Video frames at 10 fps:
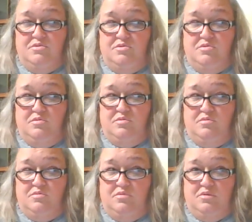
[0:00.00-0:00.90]

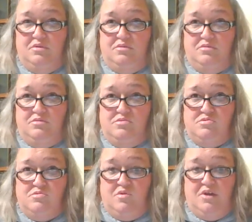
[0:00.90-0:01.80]
do the
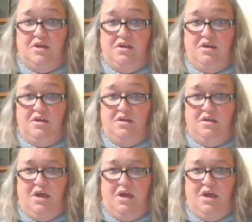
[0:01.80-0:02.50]
sorting